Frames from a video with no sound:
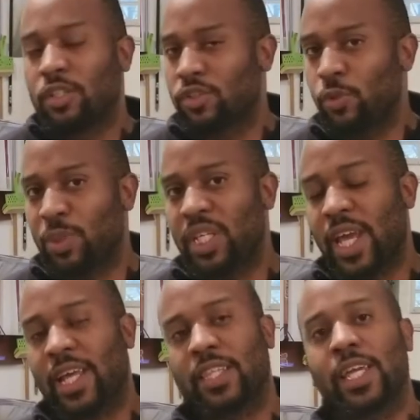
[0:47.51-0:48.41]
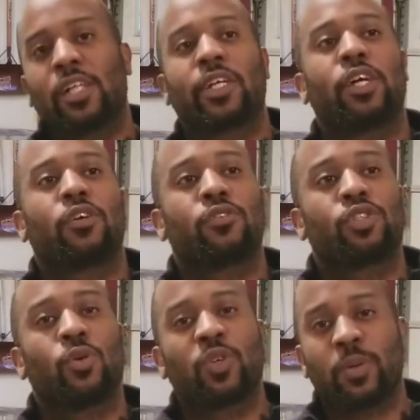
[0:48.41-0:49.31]
to be at the LA Auto
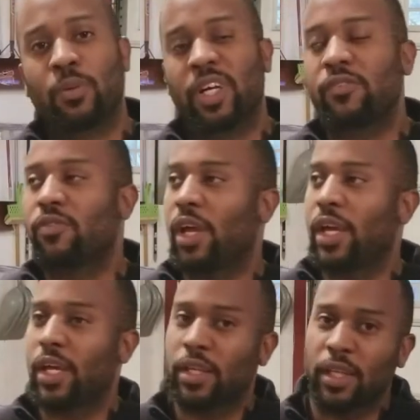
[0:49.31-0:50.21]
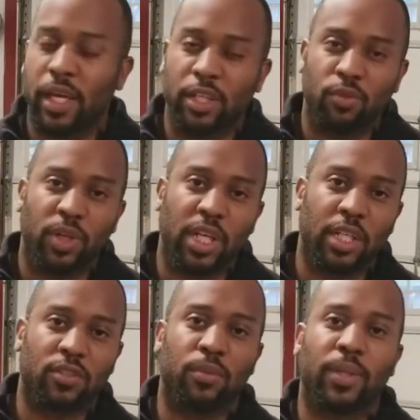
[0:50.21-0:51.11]
Show with my wife and, and doing
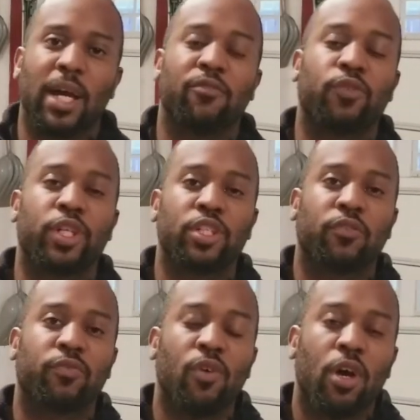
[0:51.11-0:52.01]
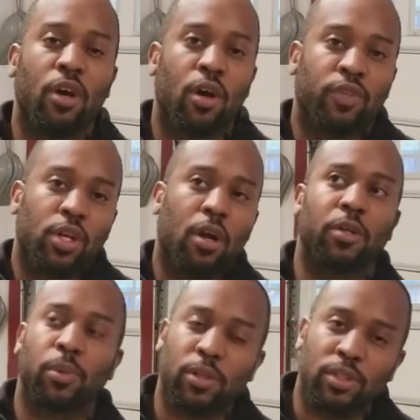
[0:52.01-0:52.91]
kind of some live footage of, of the
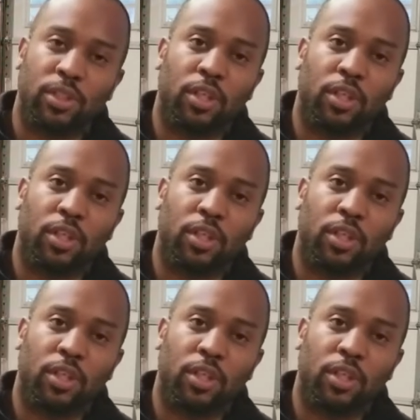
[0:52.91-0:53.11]
car in person.